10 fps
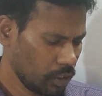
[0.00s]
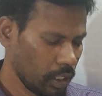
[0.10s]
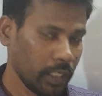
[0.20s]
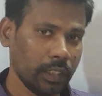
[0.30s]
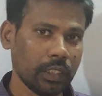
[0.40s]

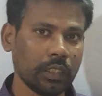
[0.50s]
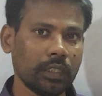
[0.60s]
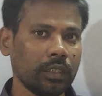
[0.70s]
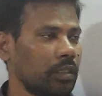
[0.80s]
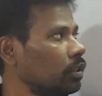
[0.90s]
Right?
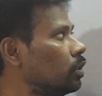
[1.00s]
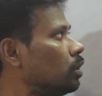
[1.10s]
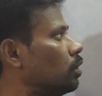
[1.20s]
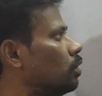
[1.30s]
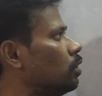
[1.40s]

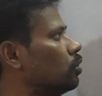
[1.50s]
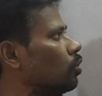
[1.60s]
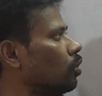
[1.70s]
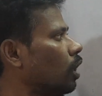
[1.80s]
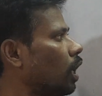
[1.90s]
So
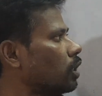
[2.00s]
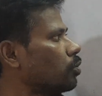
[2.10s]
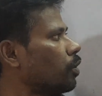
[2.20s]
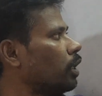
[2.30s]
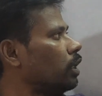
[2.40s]
last
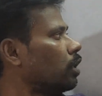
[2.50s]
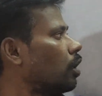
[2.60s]
point,